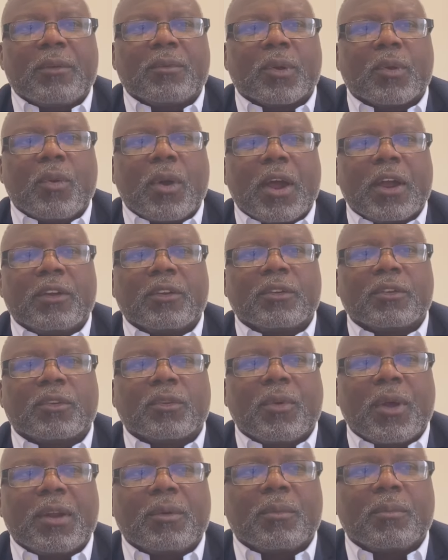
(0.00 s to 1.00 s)
Act requires
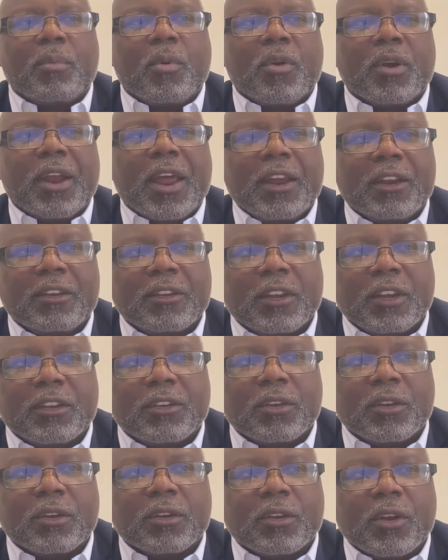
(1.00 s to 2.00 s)
credit reporting
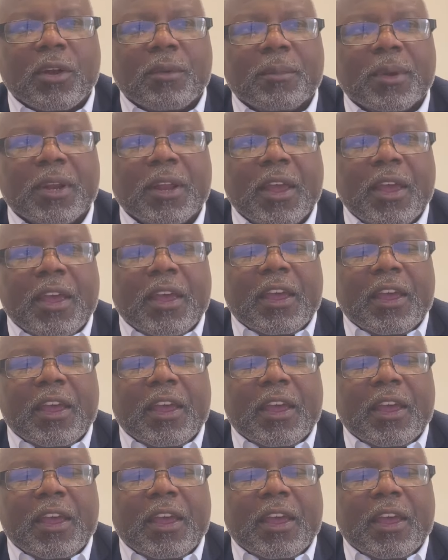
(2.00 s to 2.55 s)
agencies to determine